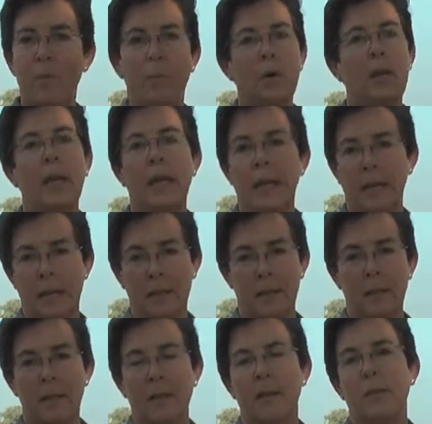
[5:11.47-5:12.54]
put in
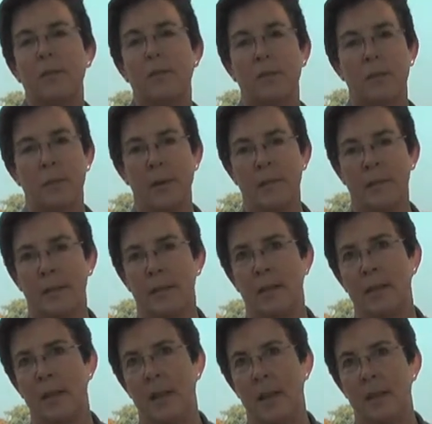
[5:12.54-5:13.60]
for the rest of
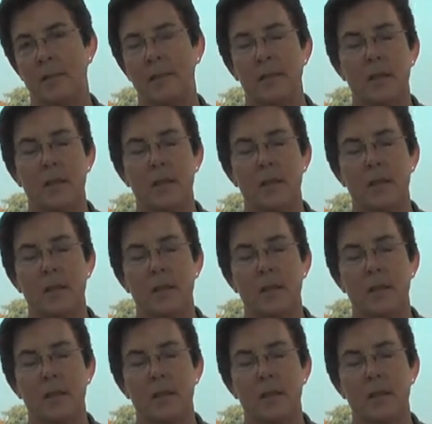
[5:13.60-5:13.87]
the day.